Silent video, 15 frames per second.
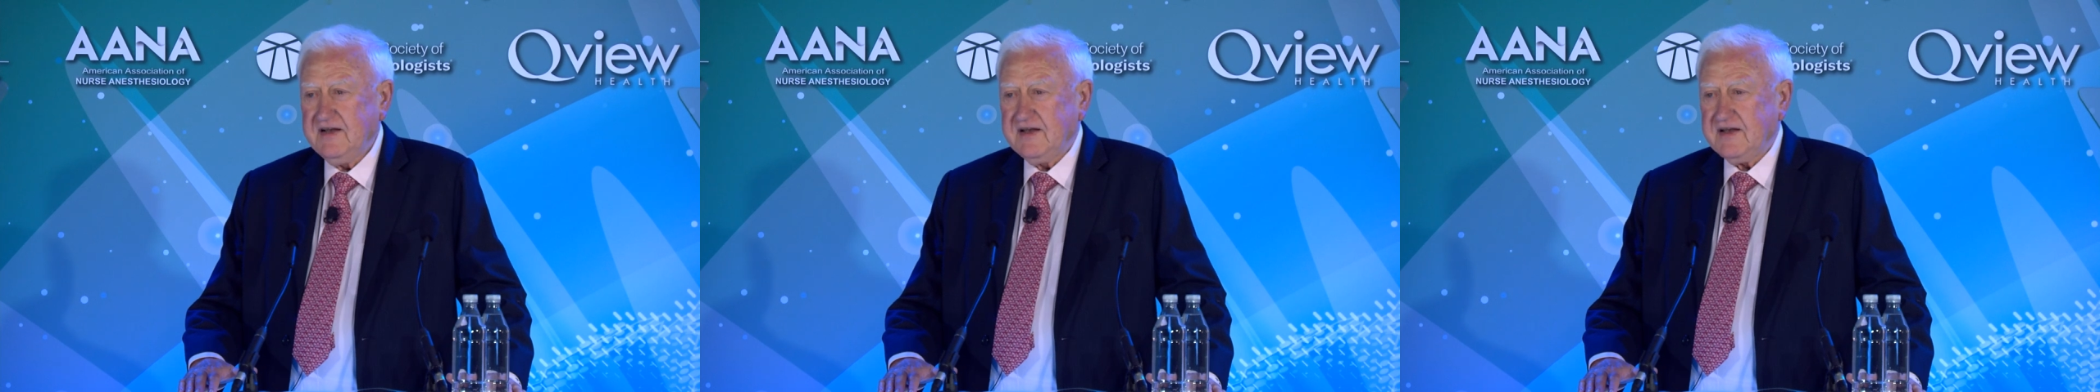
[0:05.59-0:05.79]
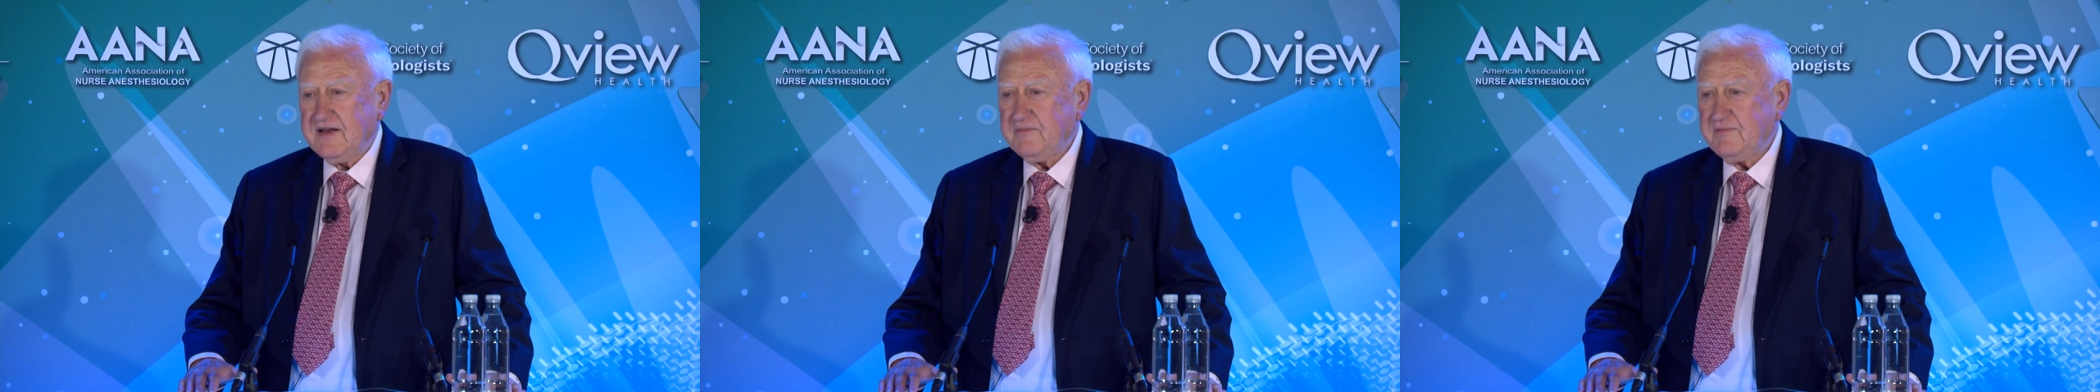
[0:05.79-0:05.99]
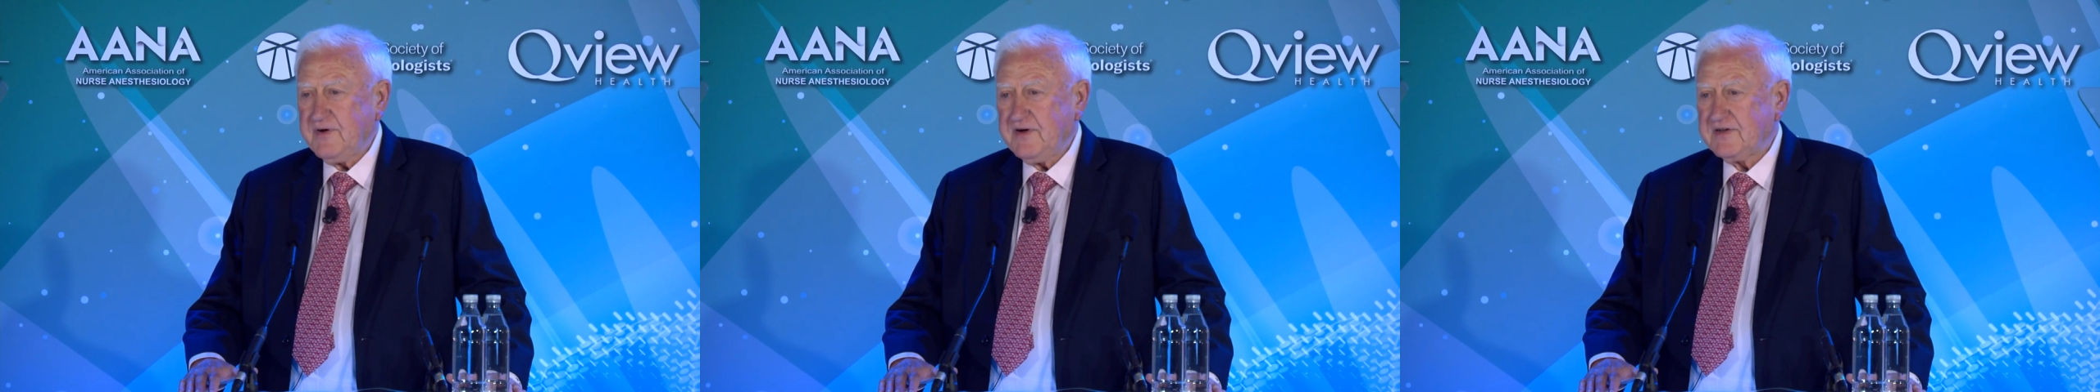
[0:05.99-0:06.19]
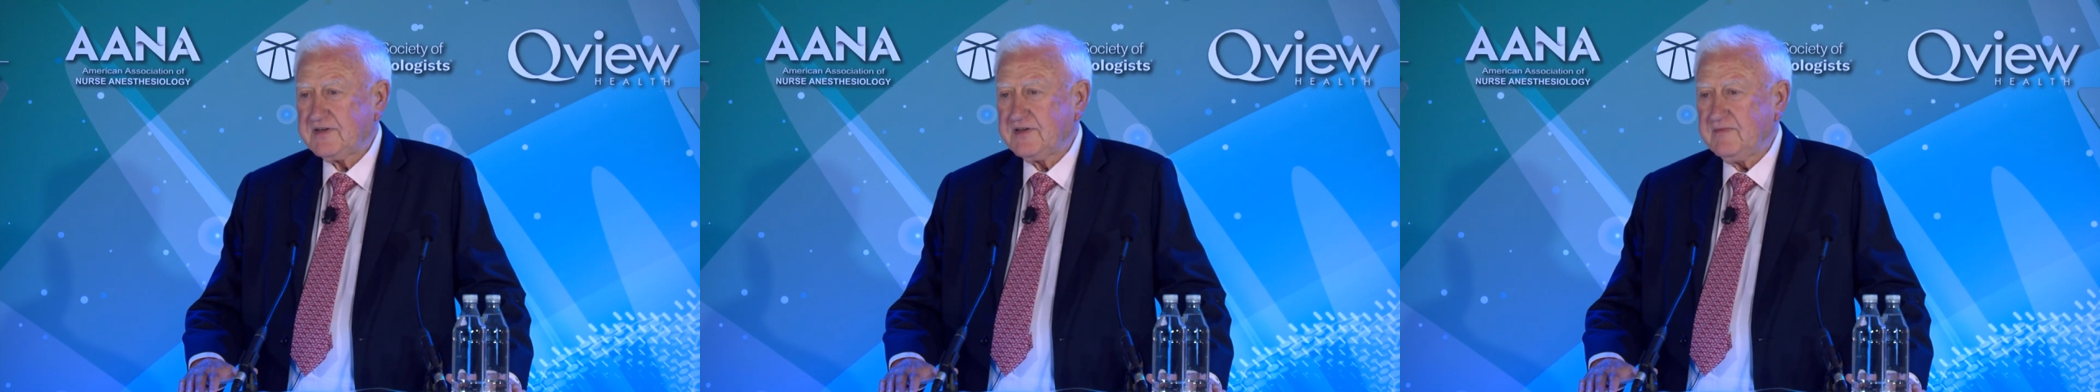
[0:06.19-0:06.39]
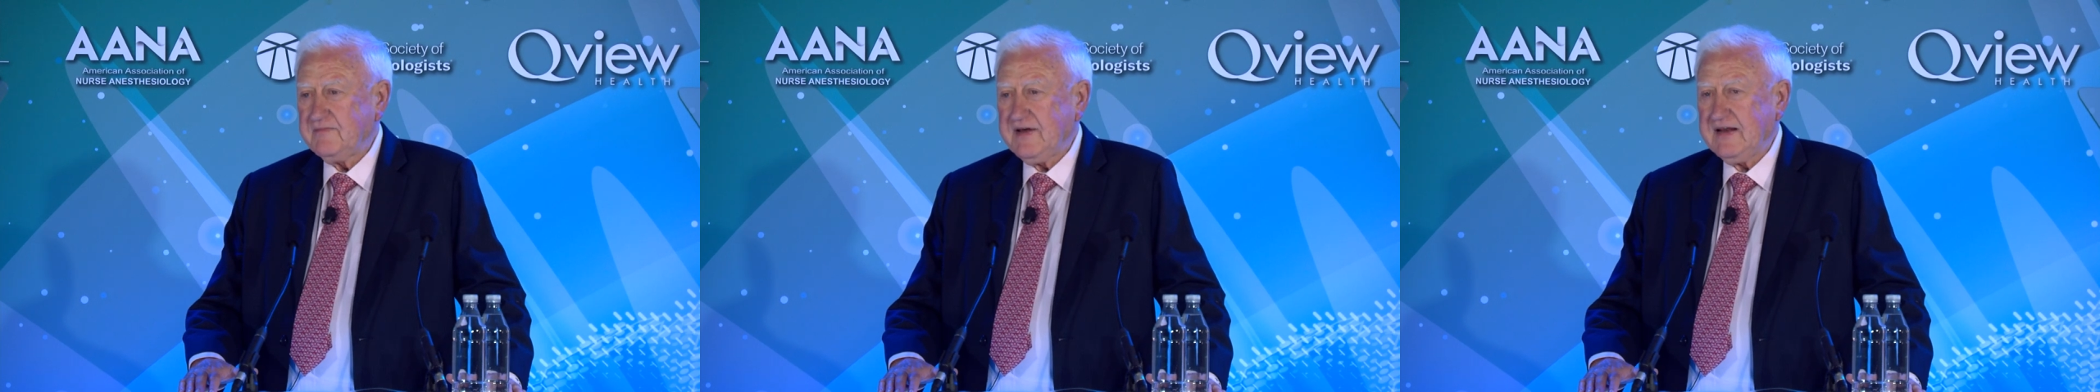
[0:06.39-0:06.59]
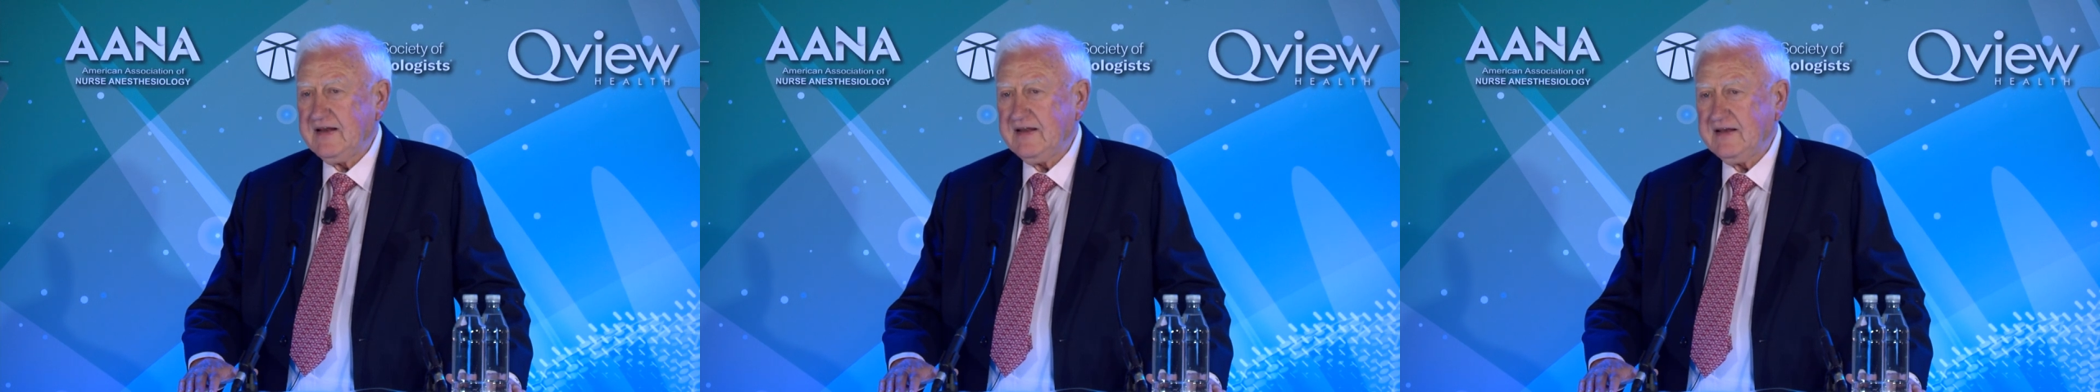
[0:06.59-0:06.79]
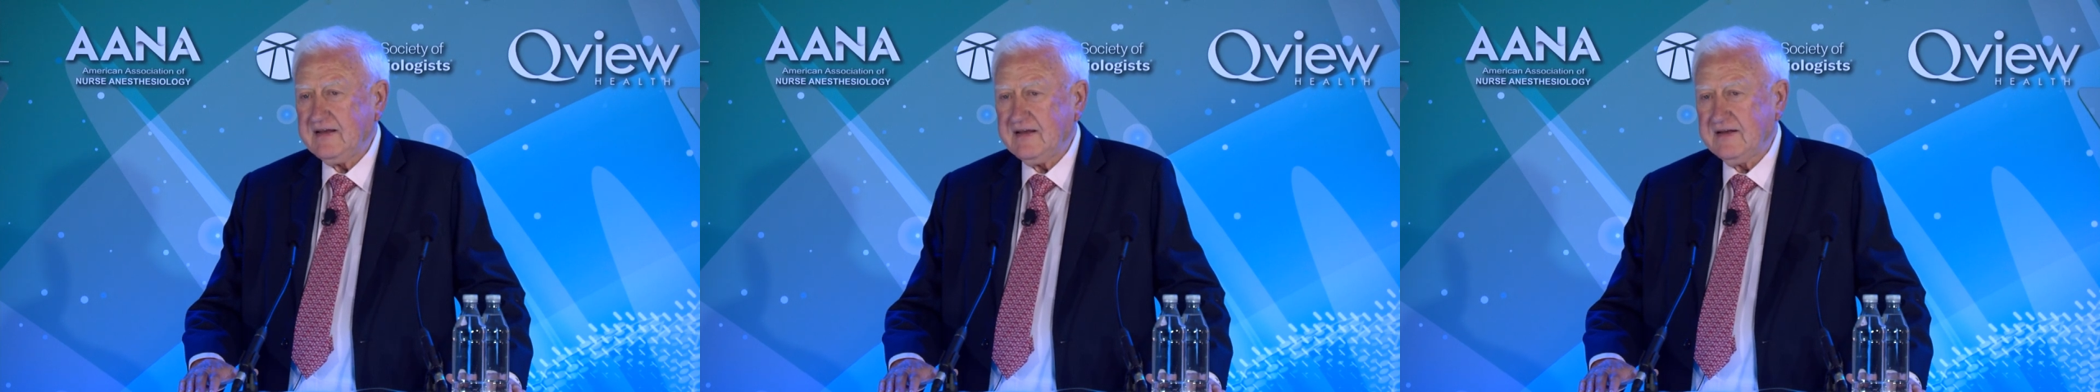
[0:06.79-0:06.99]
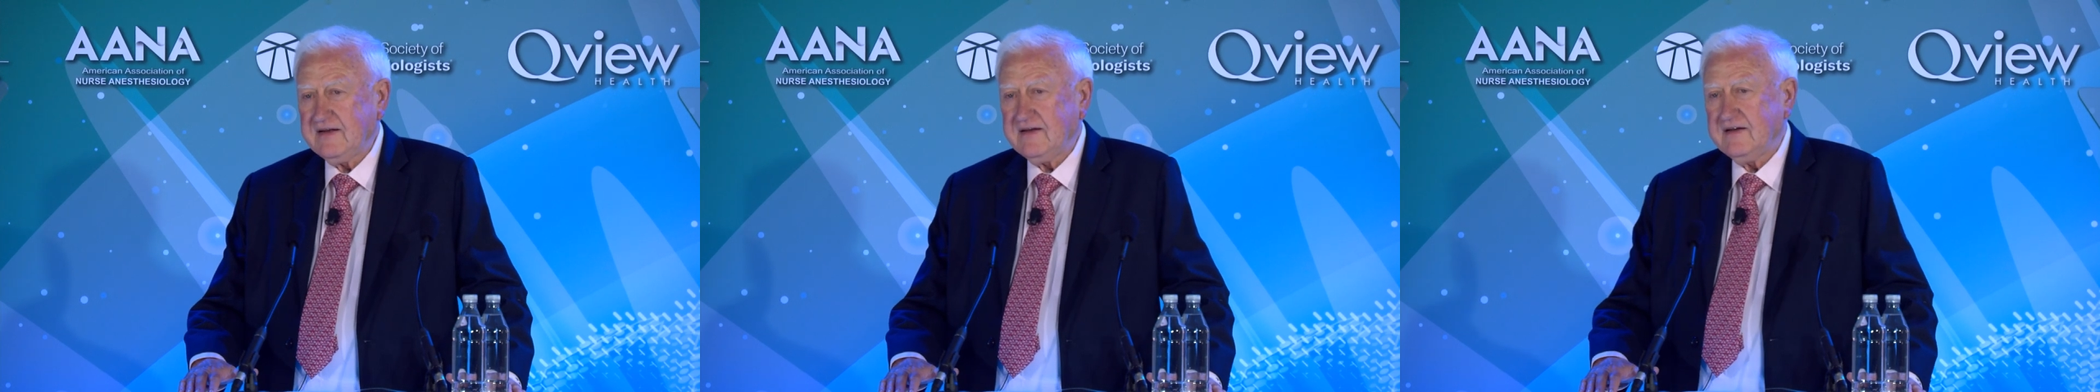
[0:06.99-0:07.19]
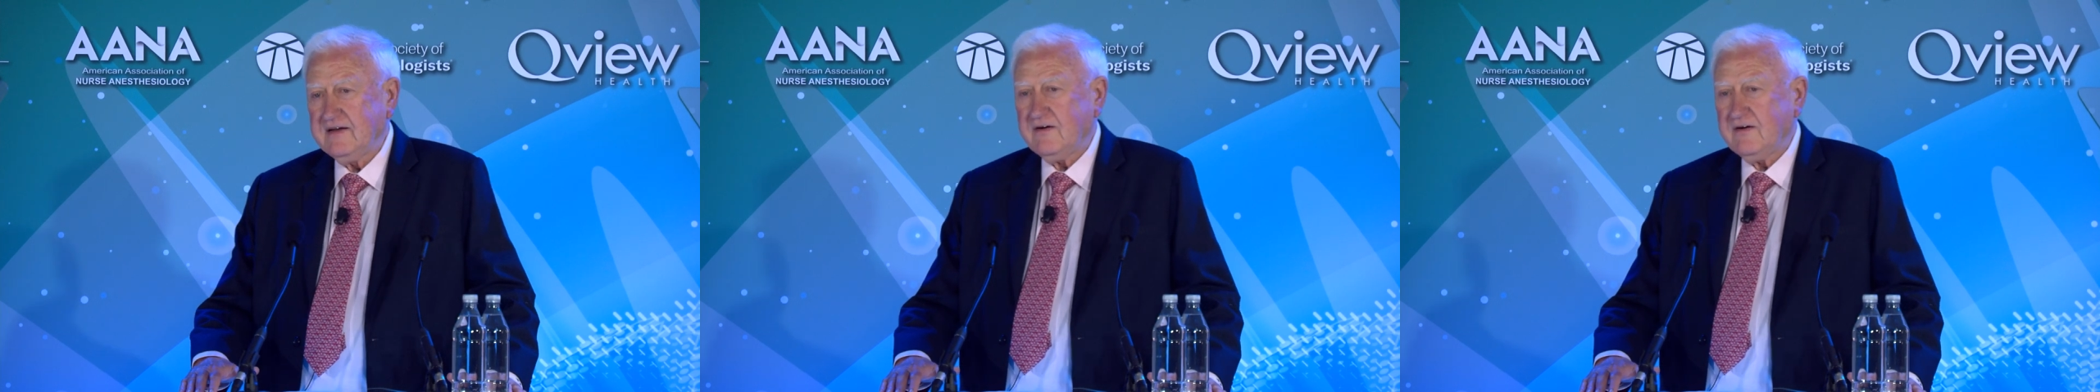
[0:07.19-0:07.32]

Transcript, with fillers: in person meeting in